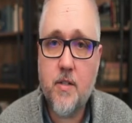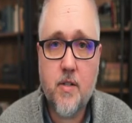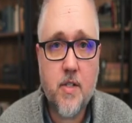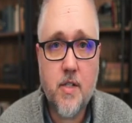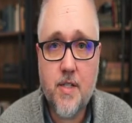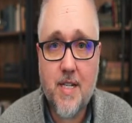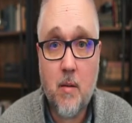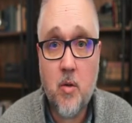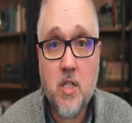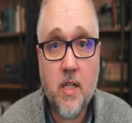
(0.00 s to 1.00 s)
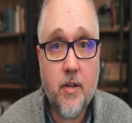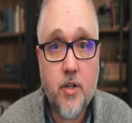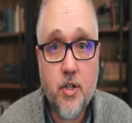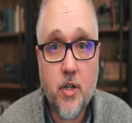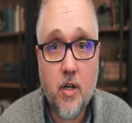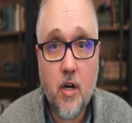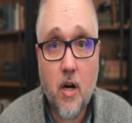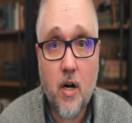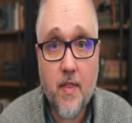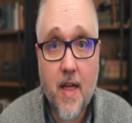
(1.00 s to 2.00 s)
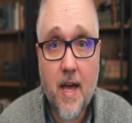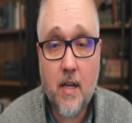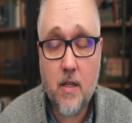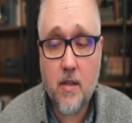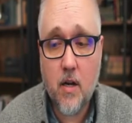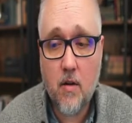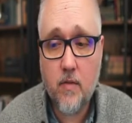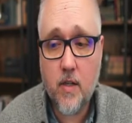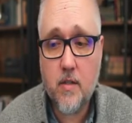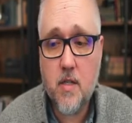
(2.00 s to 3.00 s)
There's an established literature on that in the conflict